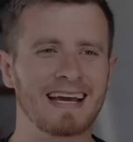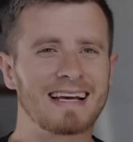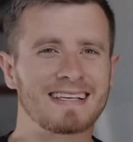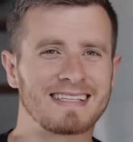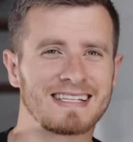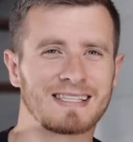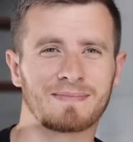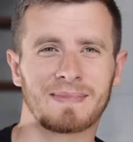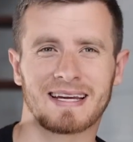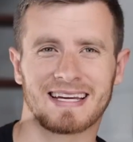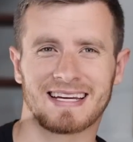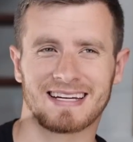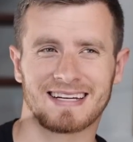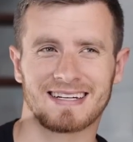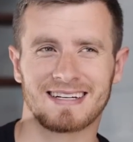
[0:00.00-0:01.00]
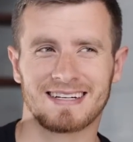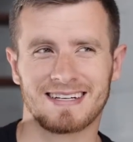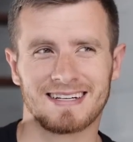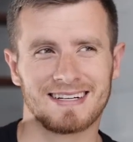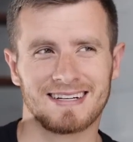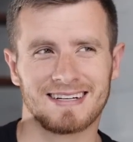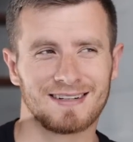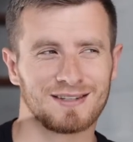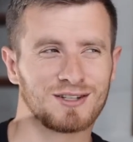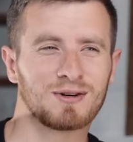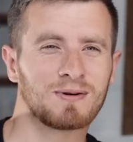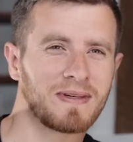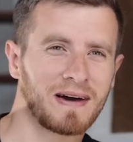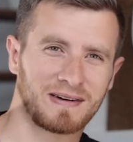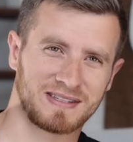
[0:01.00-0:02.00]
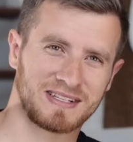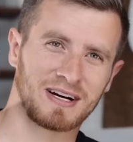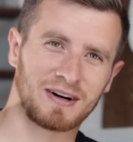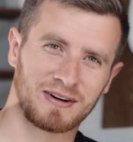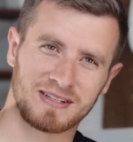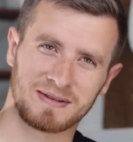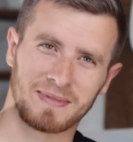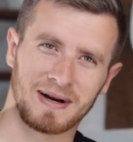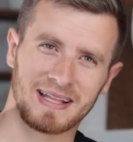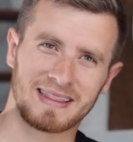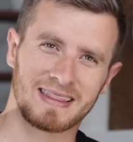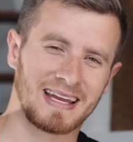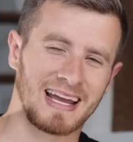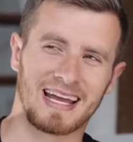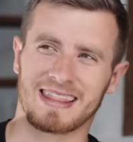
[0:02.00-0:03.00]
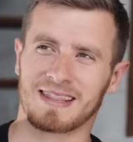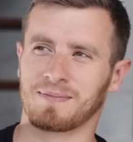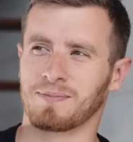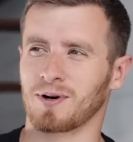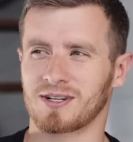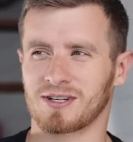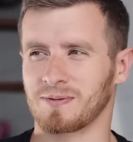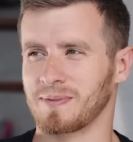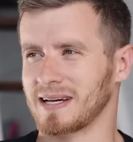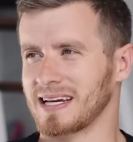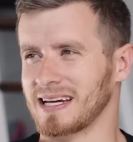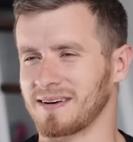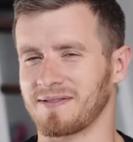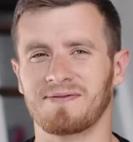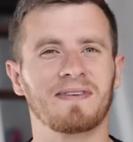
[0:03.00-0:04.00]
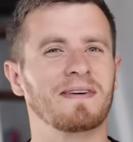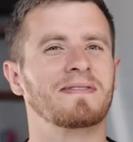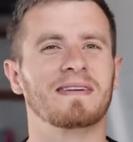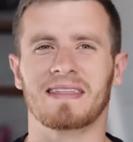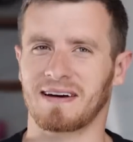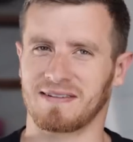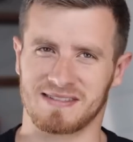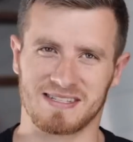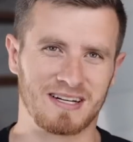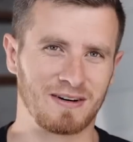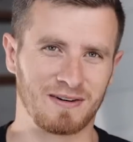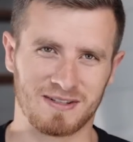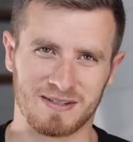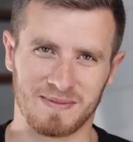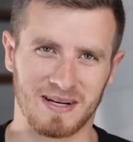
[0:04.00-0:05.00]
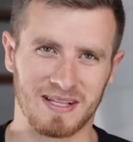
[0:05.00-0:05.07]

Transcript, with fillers: yes, it's making two thousand dollars a month and the books are making fifty thousand dollars a